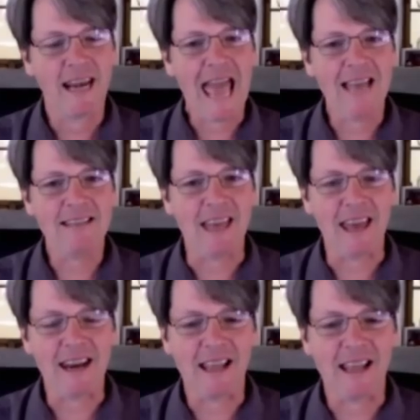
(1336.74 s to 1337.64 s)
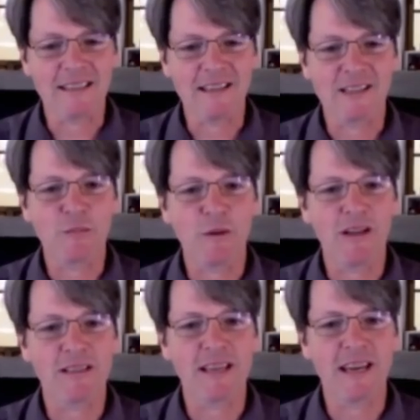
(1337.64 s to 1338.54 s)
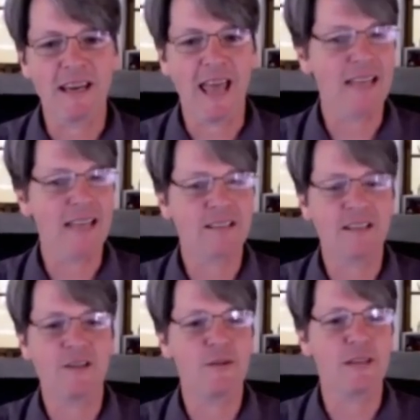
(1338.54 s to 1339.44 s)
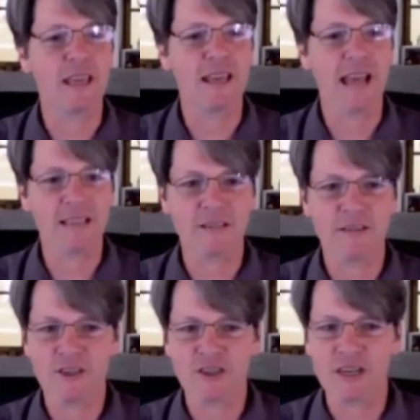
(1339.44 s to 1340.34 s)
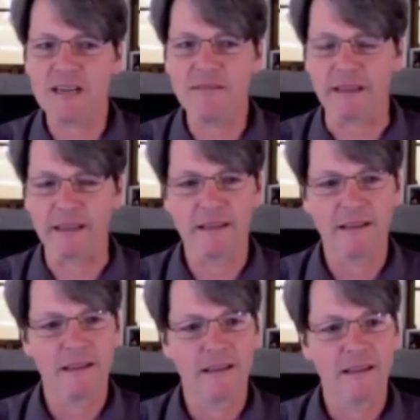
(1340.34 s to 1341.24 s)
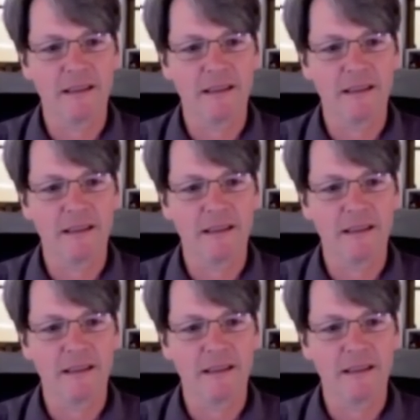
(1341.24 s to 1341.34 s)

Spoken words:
And as that, it has the experience that it has to do so. It has to achieve it.